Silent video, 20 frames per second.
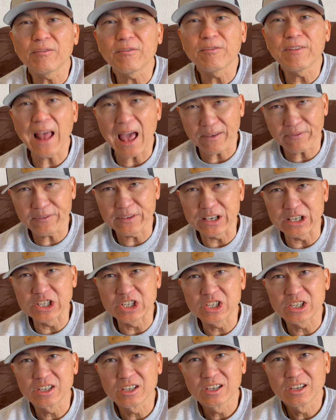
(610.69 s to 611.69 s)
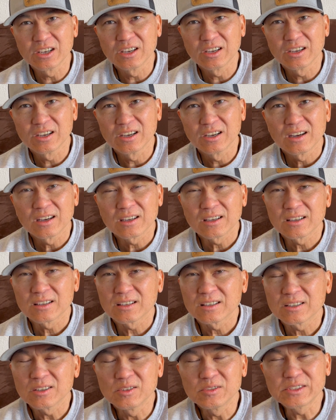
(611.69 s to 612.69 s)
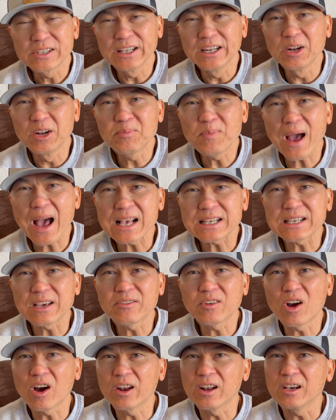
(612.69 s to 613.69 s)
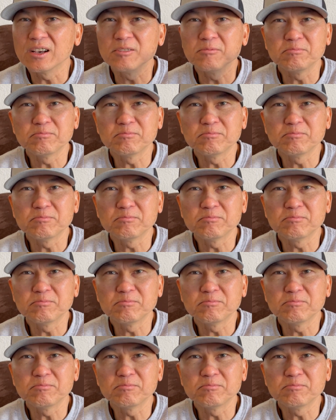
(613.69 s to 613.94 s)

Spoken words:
flatfish. You've seen in the past I've caught a